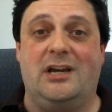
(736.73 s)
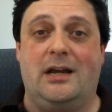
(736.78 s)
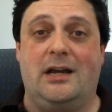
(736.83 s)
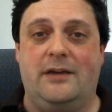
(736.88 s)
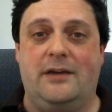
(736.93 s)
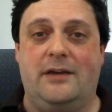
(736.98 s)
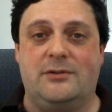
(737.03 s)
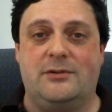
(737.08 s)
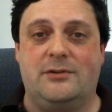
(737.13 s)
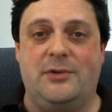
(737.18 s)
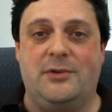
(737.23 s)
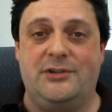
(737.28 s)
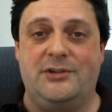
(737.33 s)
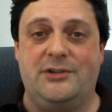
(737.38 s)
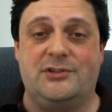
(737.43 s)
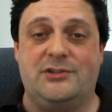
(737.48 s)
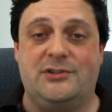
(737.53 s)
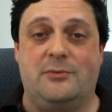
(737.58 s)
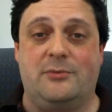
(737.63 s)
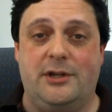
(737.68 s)
I have to pay
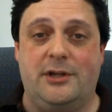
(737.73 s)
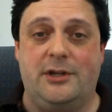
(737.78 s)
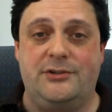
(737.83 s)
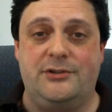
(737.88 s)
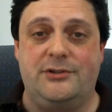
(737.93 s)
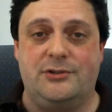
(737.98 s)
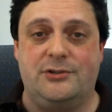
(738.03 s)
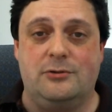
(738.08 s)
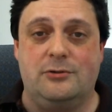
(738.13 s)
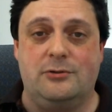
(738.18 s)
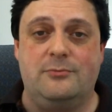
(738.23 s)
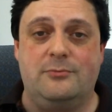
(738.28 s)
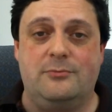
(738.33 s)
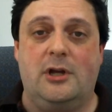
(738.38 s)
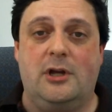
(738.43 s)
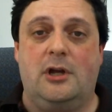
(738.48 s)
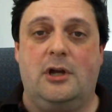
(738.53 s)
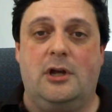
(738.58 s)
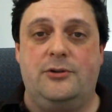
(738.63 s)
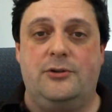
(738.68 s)
somebody to
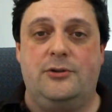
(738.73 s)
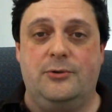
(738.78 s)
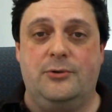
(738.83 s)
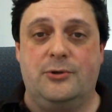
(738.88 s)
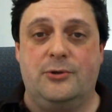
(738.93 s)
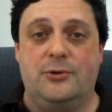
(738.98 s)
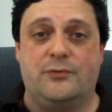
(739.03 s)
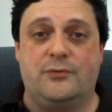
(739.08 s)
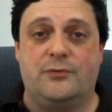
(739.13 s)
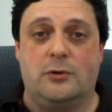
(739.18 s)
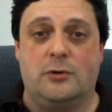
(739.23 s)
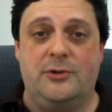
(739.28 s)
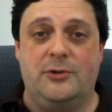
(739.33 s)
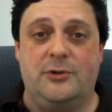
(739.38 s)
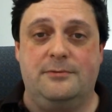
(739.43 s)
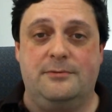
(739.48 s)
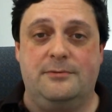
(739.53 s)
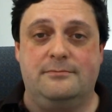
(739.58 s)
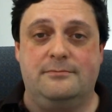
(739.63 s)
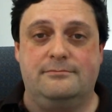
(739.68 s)
do those for
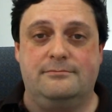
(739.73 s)
me.